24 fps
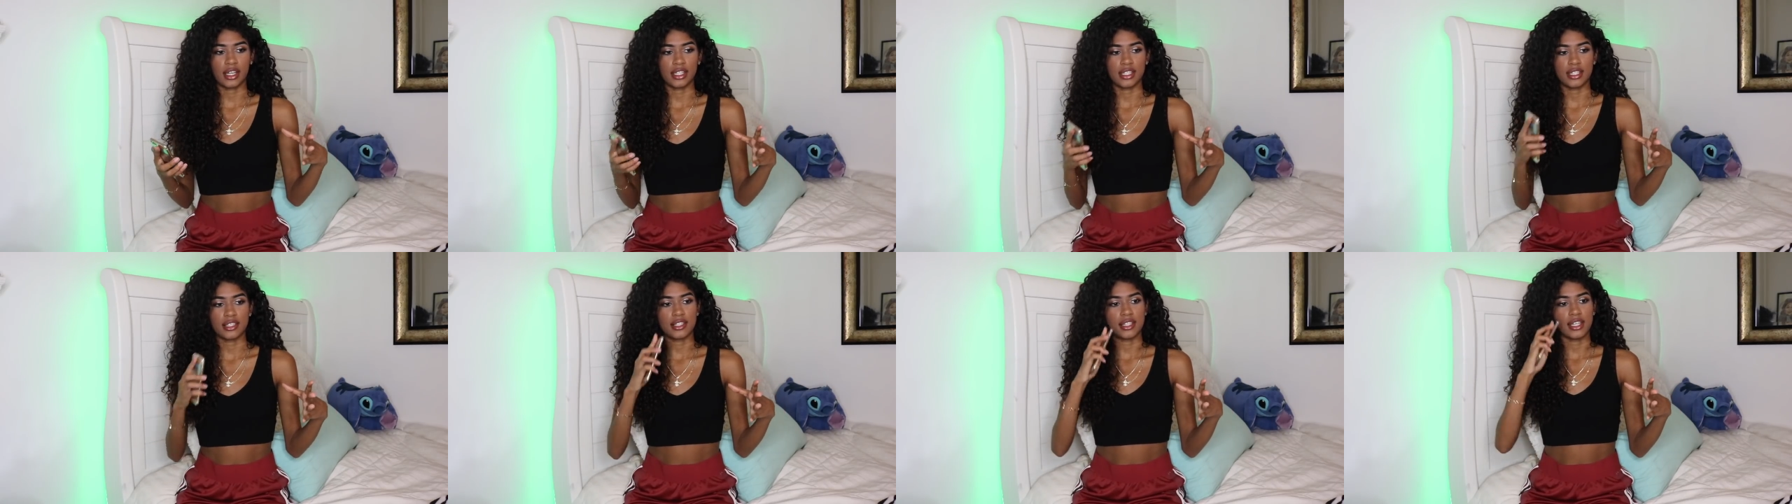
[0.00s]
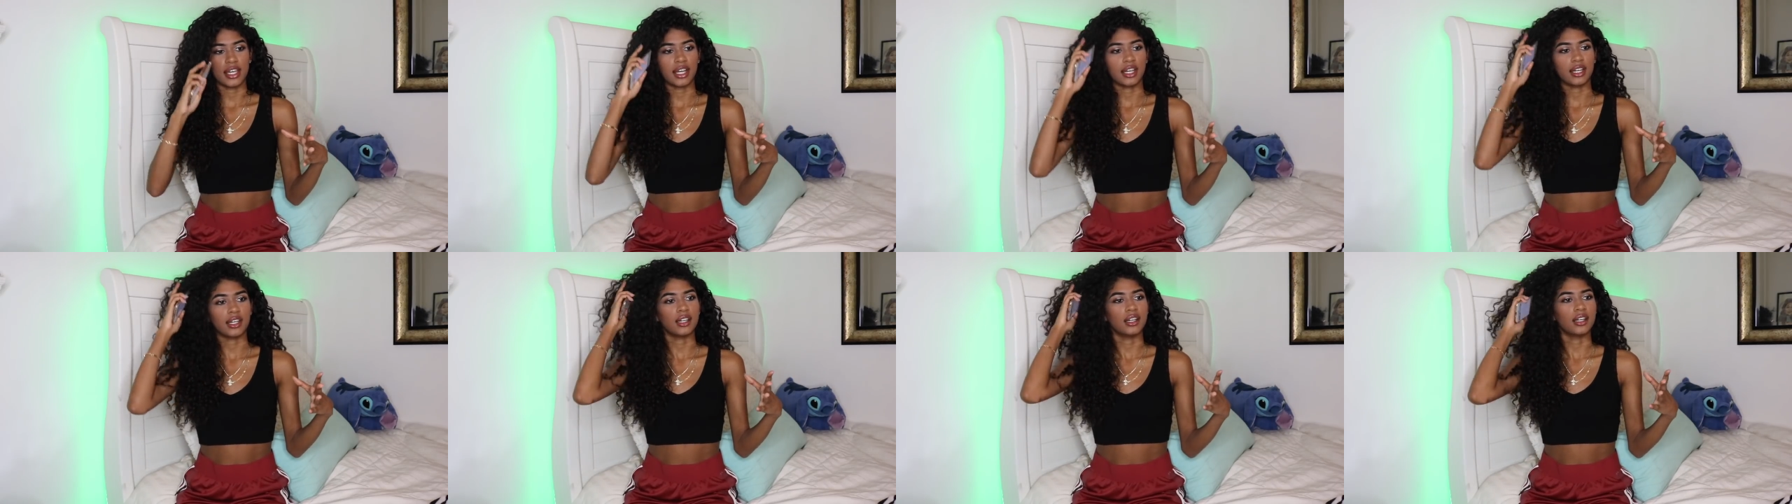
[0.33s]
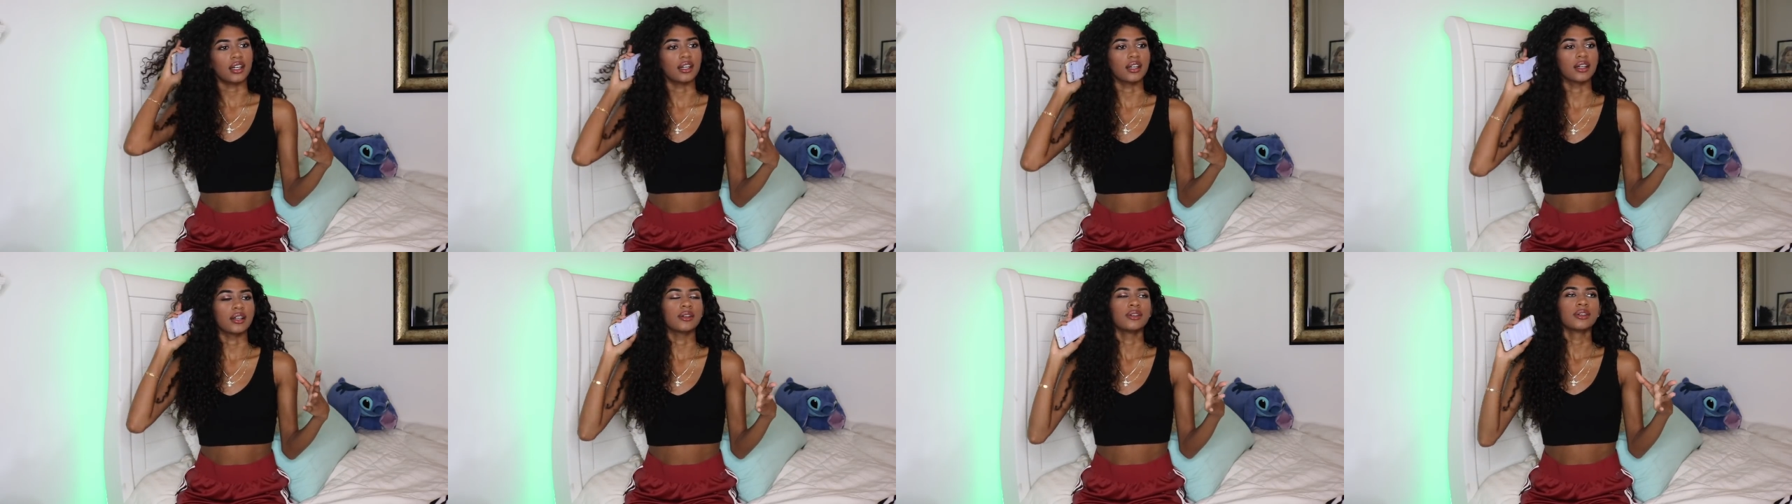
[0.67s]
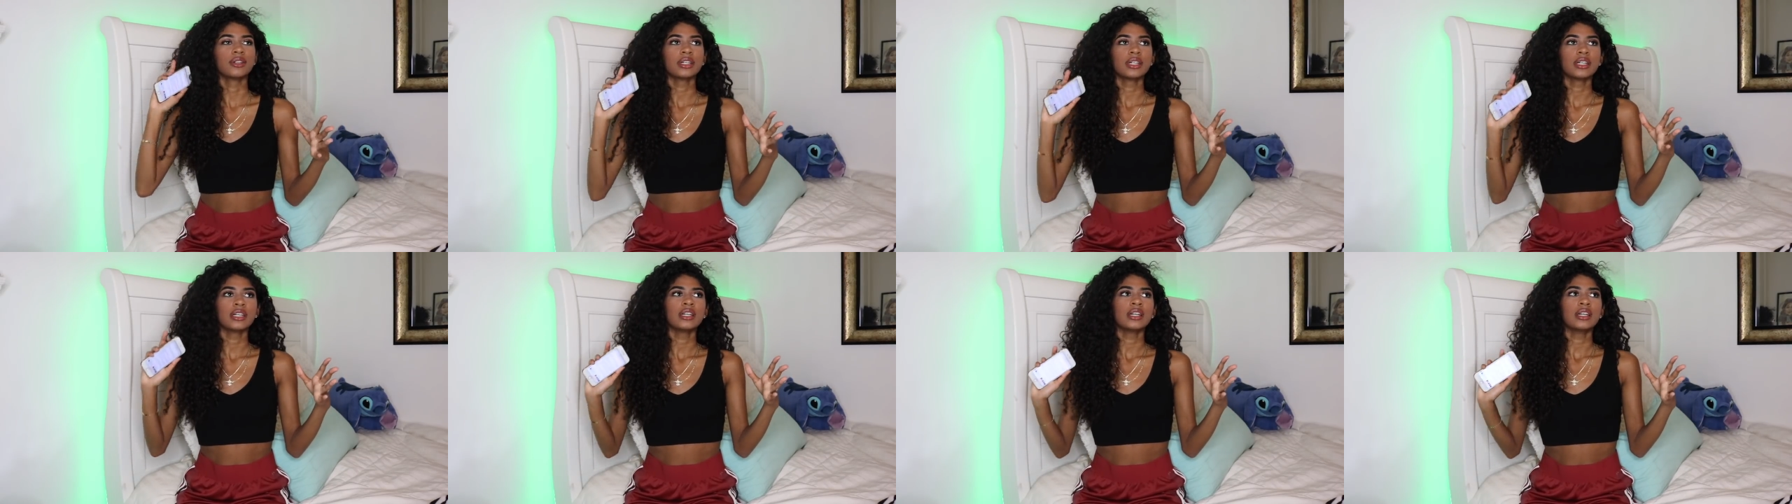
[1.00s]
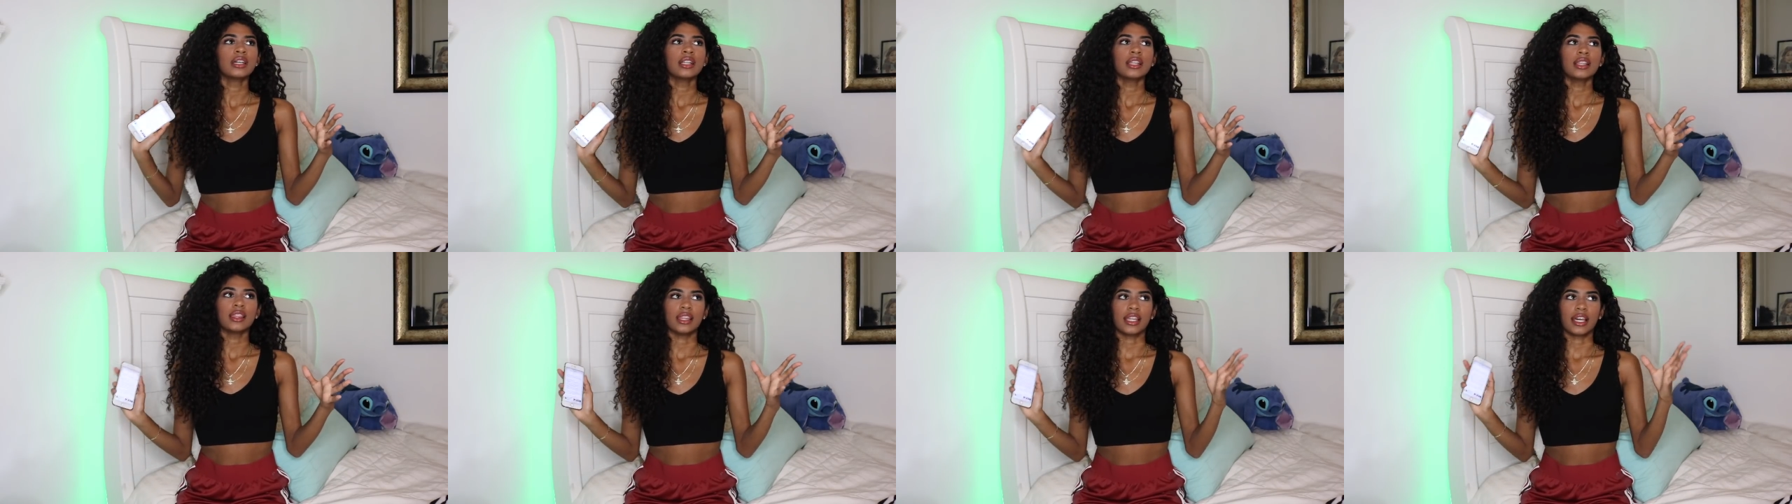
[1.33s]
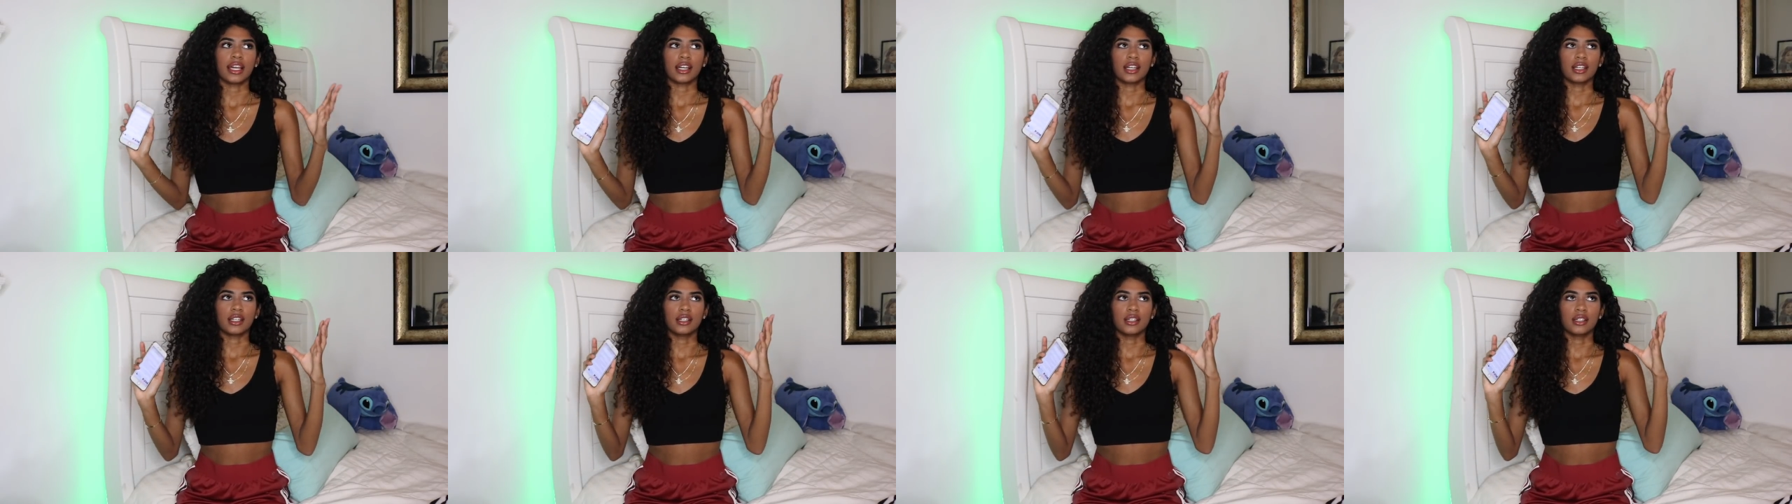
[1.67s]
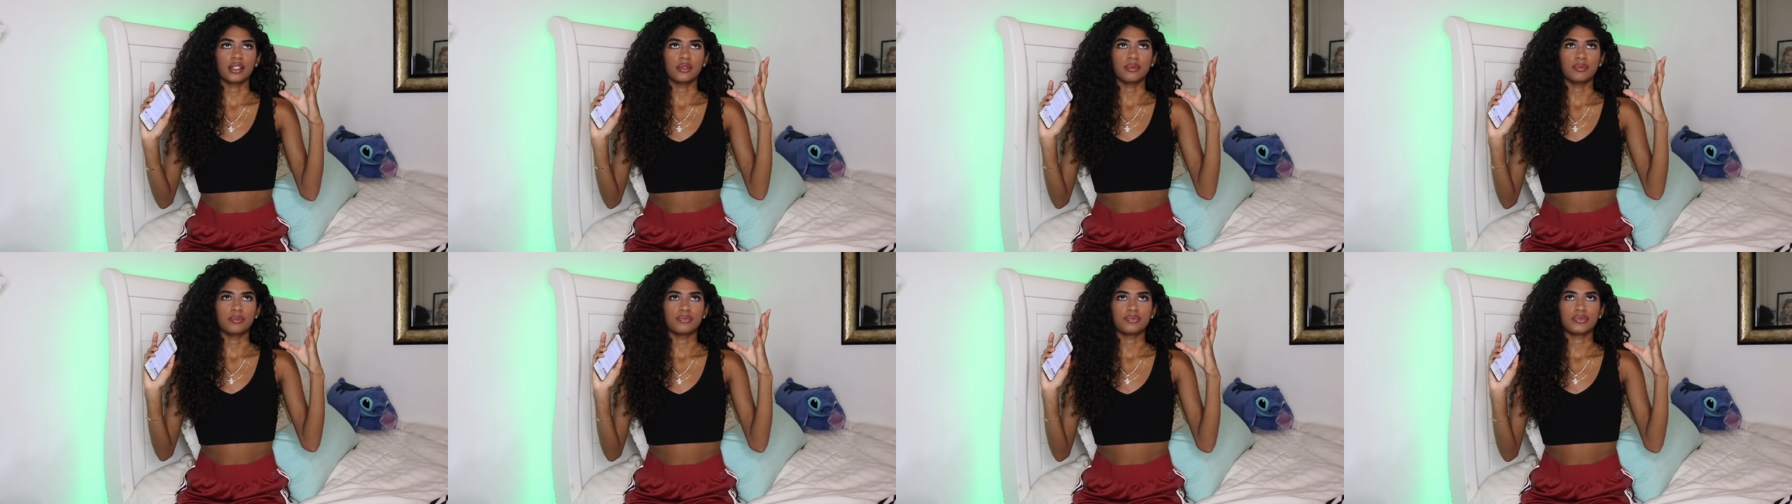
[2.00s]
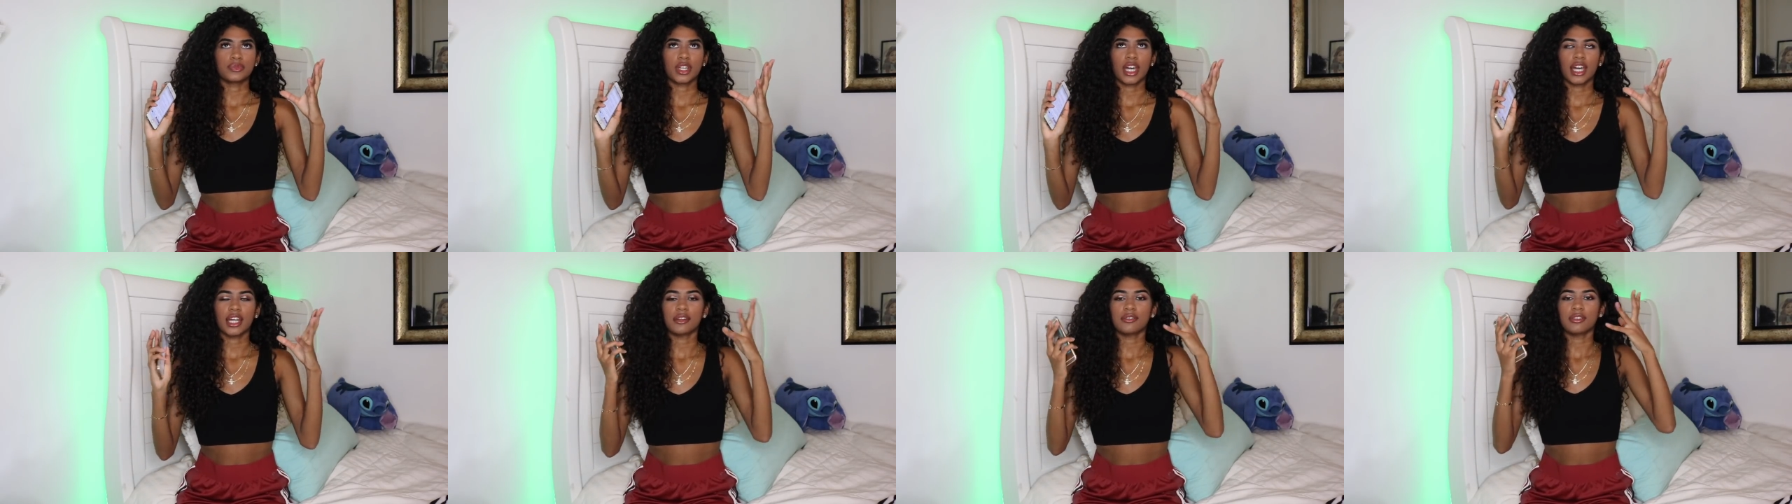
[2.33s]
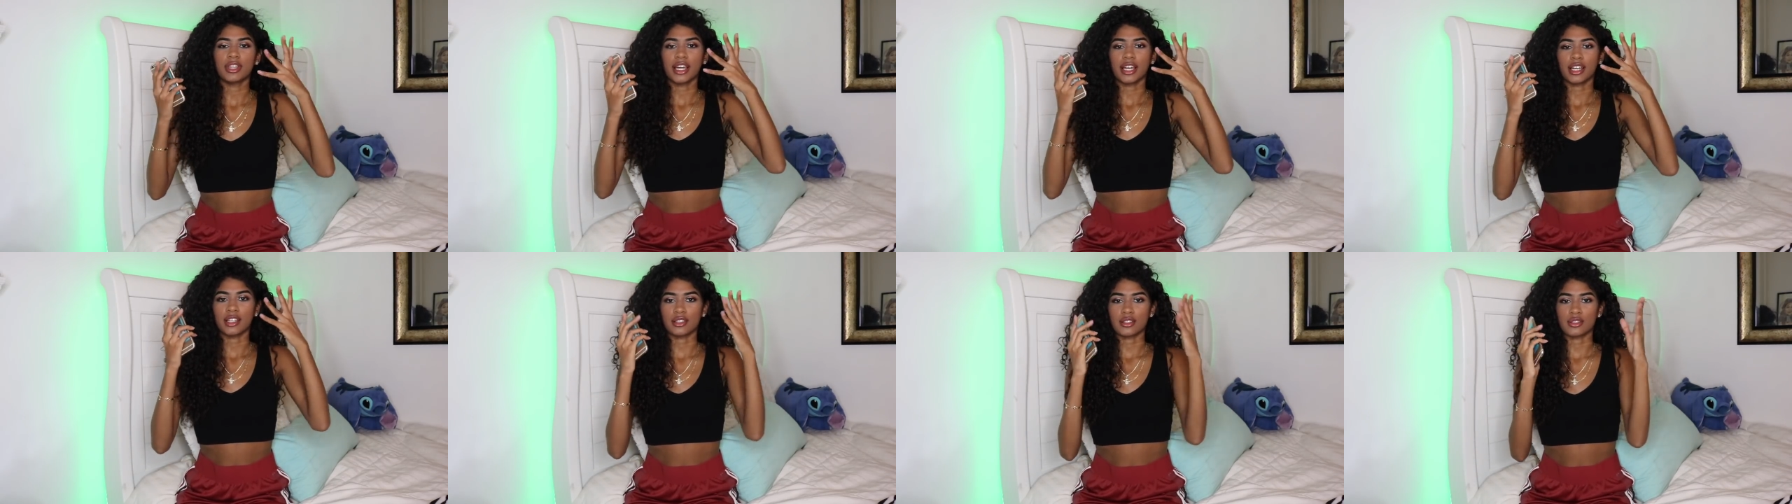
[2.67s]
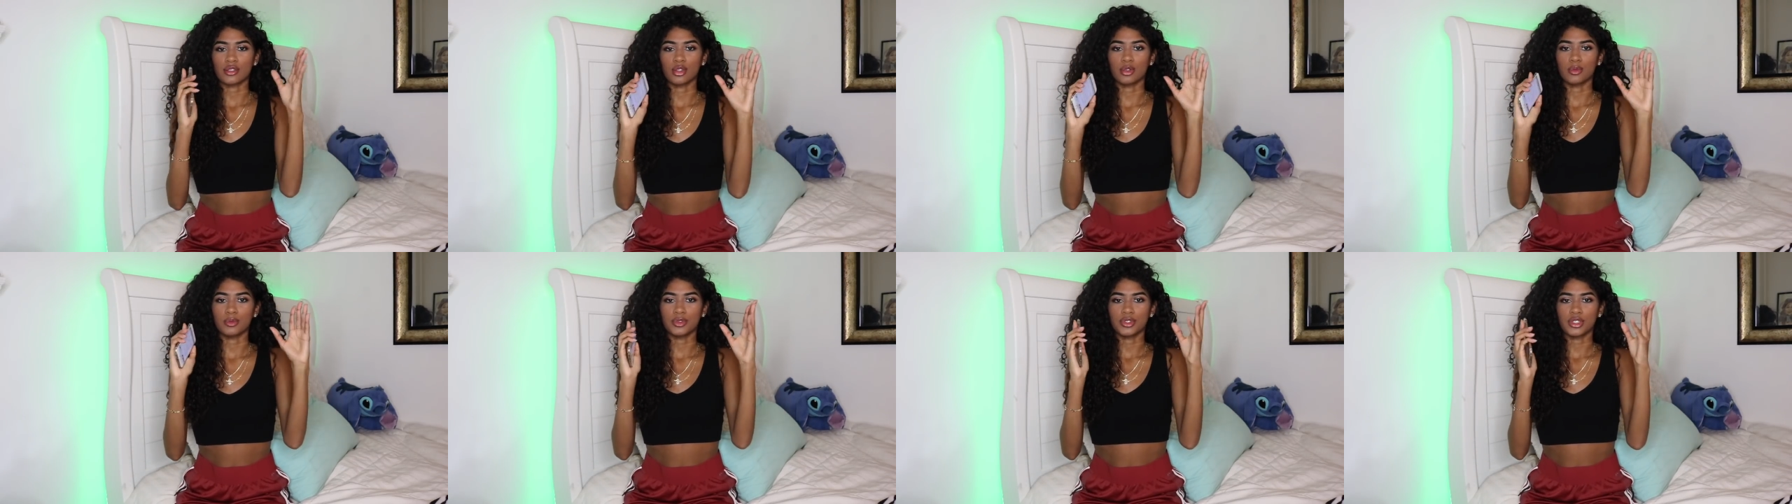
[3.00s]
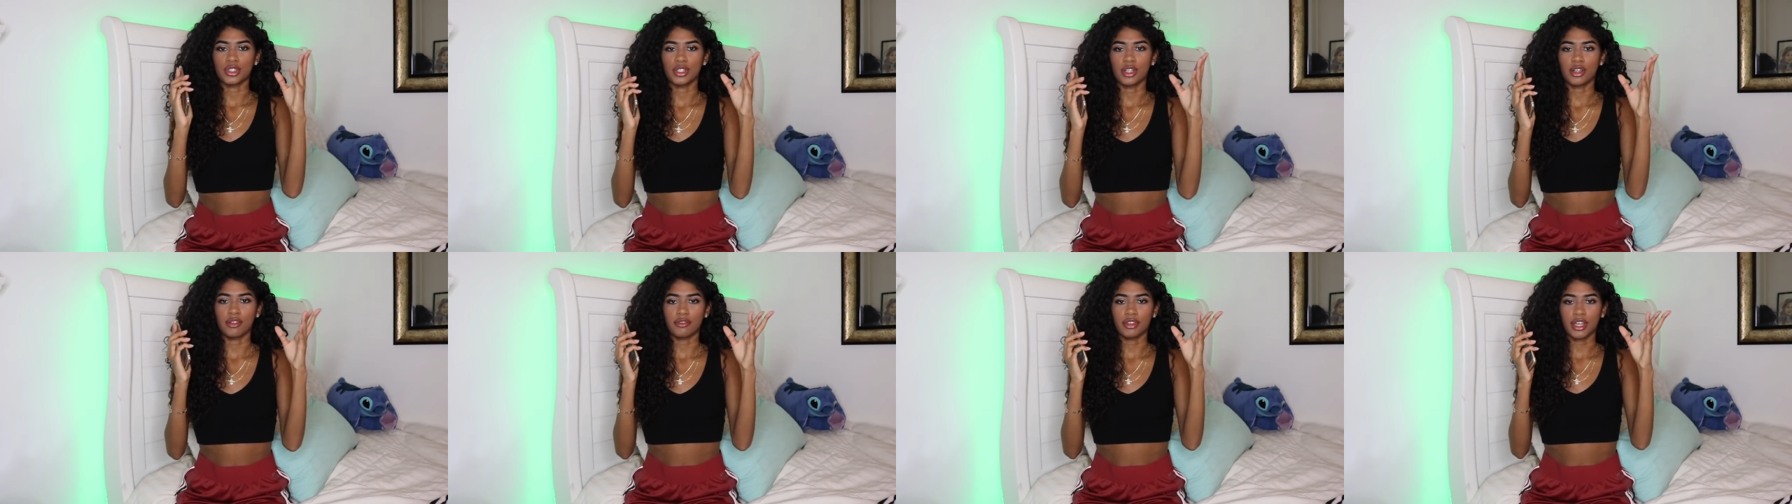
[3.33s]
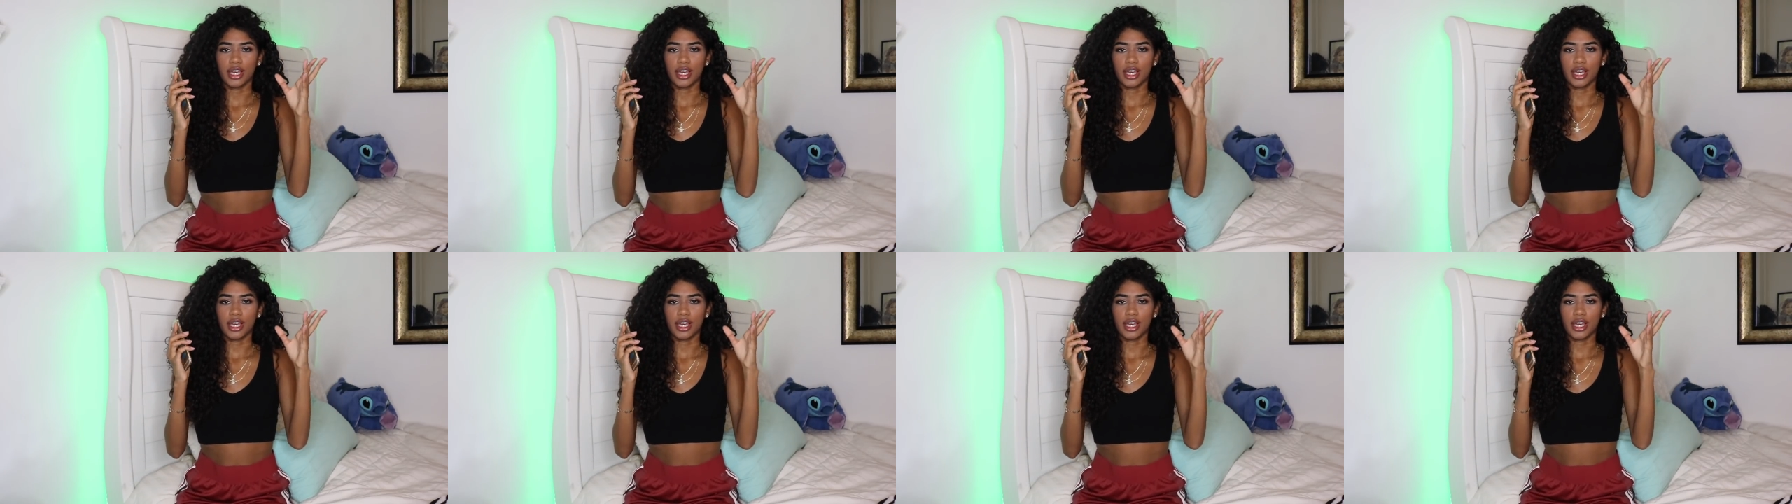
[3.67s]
It's like a kind of like a sculpture of